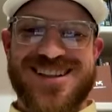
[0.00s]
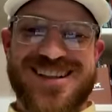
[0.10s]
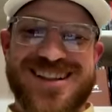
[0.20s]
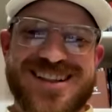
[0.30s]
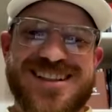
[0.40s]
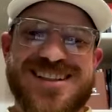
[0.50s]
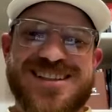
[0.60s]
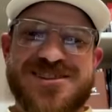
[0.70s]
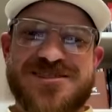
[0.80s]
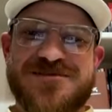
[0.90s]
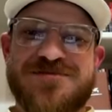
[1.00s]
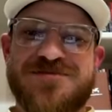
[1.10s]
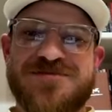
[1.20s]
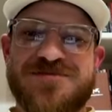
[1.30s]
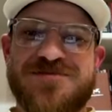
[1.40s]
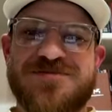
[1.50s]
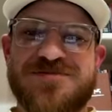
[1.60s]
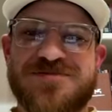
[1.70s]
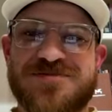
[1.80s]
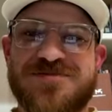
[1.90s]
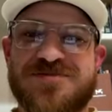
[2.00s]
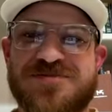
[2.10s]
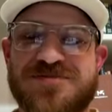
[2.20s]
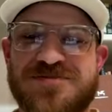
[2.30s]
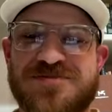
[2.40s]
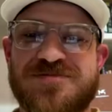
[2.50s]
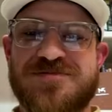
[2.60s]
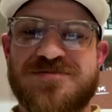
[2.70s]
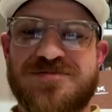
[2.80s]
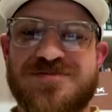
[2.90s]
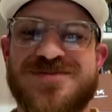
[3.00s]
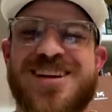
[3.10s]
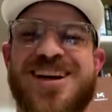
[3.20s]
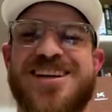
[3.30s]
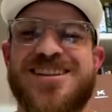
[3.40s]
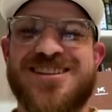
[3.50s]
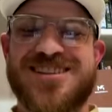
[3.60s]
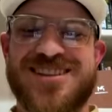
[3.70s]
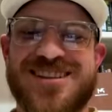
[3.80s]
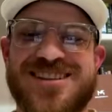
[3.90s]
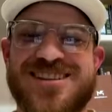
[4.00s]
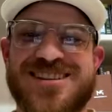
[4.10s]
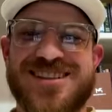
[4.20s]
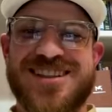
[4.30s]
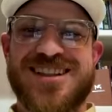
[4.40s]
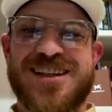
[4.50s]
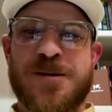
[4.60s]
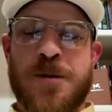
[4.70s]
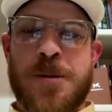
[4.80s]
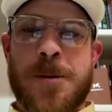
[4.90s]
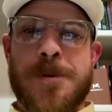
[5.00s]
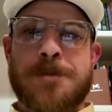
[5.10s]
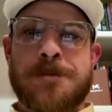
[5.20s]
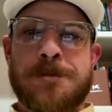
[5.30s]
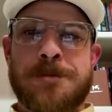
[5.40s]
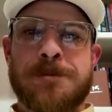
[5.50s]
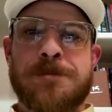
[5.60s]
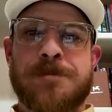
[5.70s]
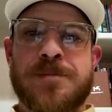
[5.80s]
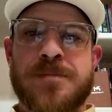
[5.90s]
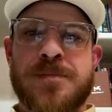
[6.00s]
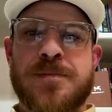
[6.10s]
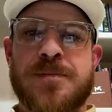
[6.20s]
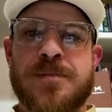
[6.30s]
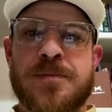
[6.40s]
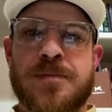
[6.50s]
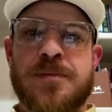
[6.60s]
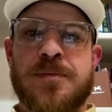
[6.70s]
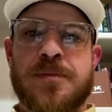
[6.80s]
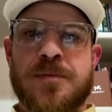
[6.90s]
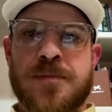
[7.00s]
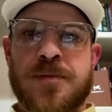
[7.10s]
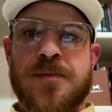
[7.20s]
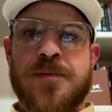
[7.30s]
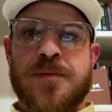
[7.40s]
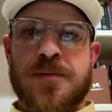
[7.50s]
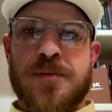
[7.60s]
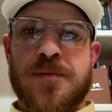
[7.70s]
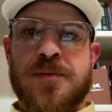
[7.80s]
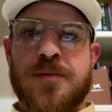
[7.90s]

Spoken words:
(silent)